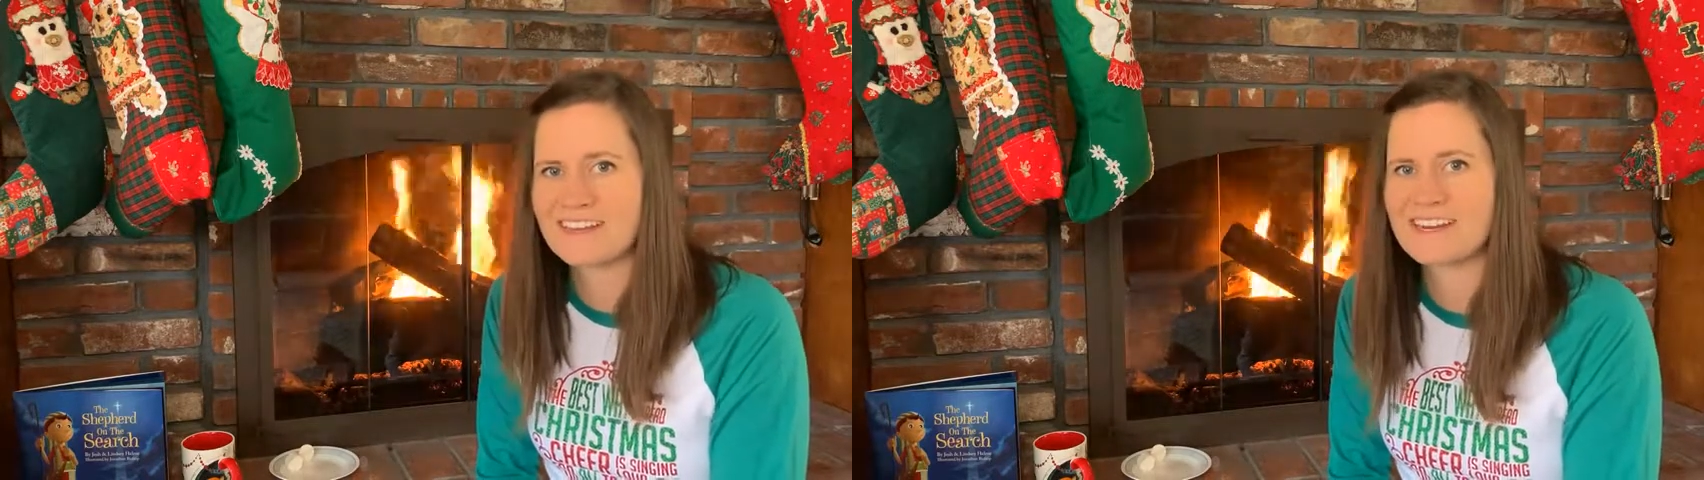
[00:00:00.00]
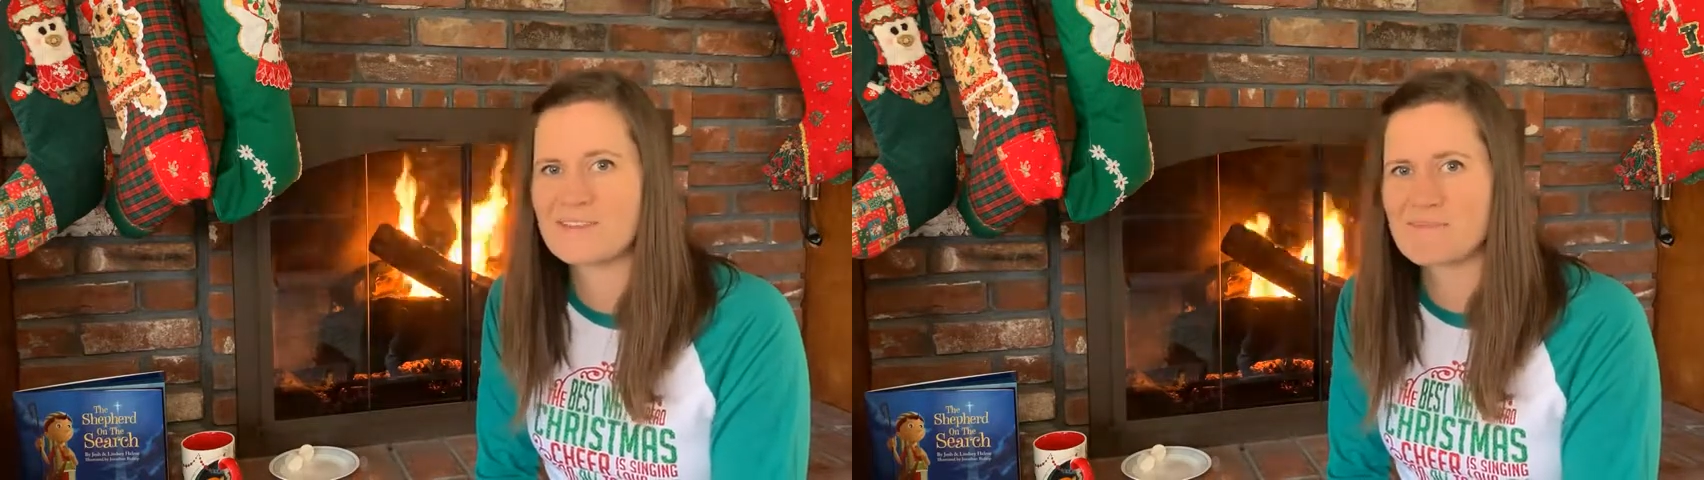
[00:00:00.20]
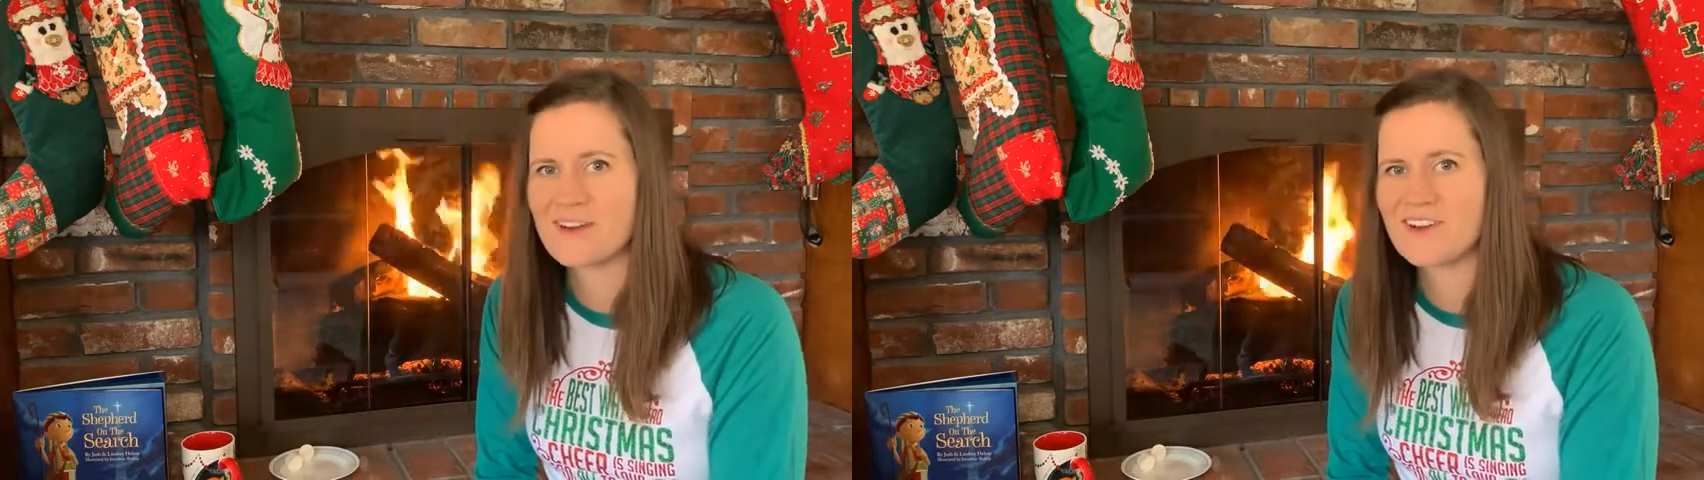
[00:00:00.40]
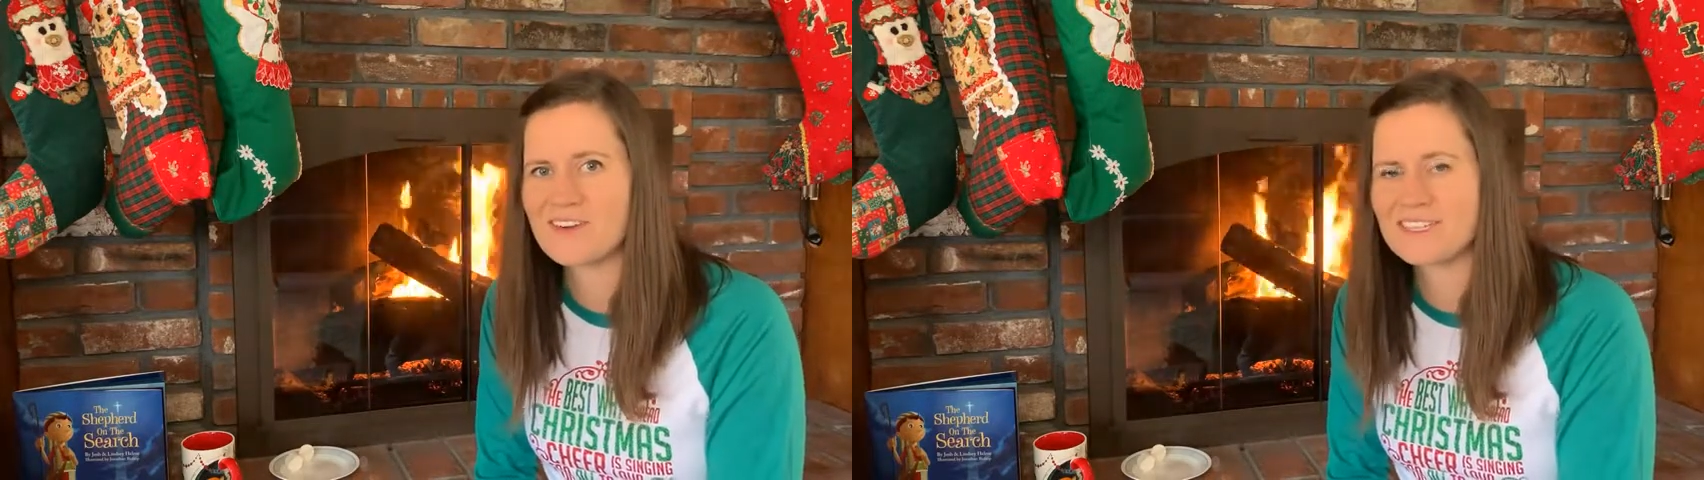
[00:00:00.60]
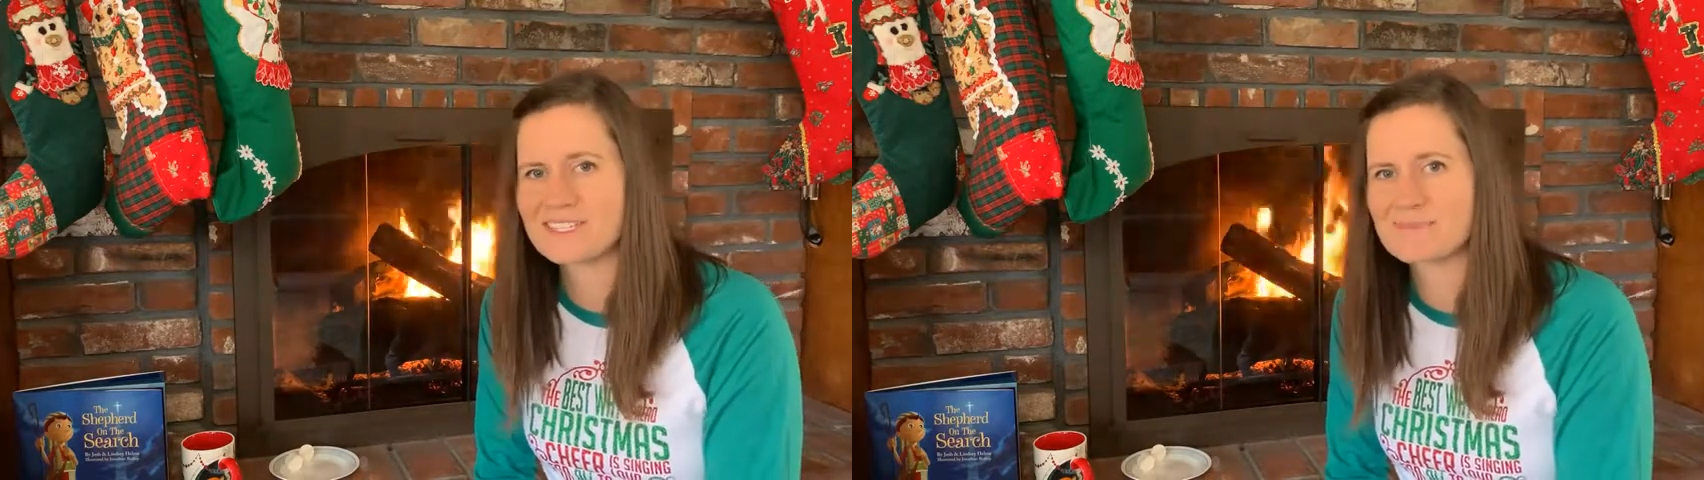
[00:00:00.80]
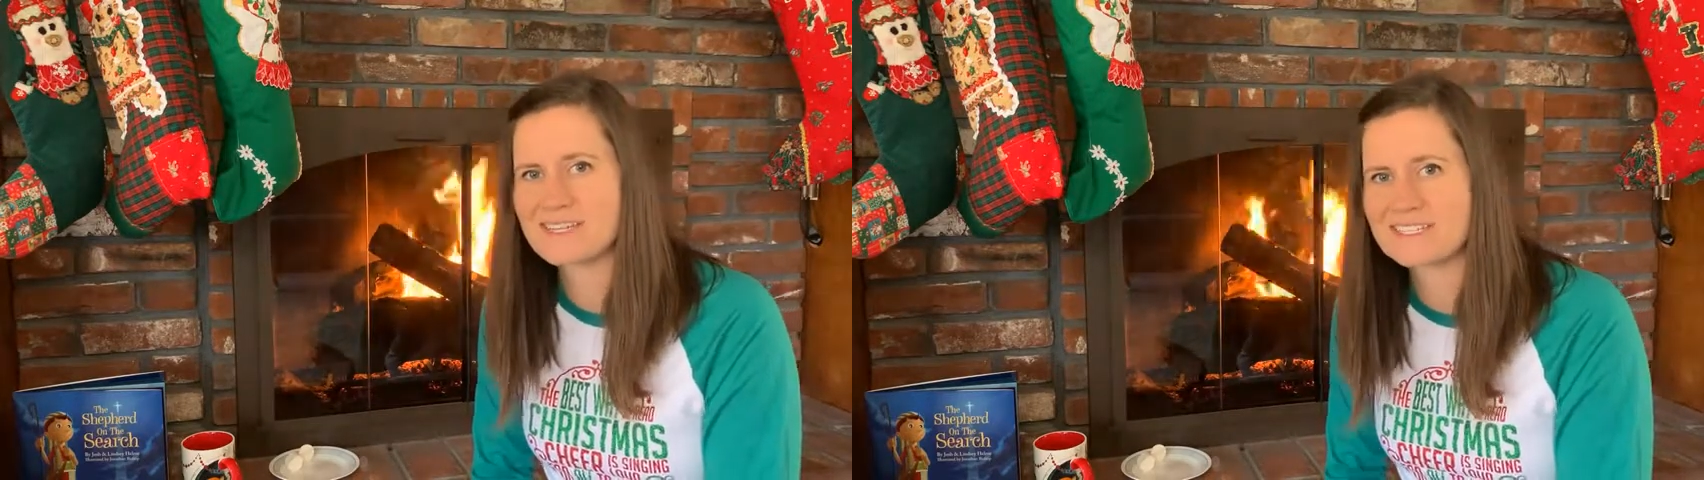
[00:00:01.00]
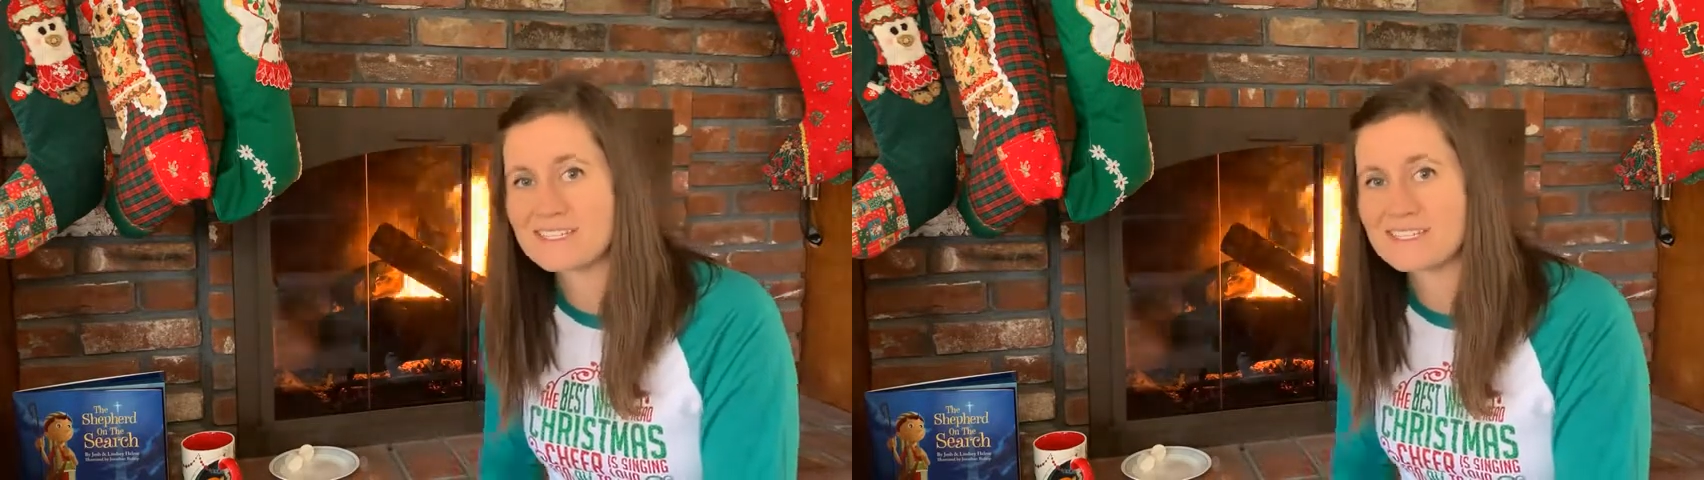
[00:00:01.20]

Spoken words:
and a Merry Christmas.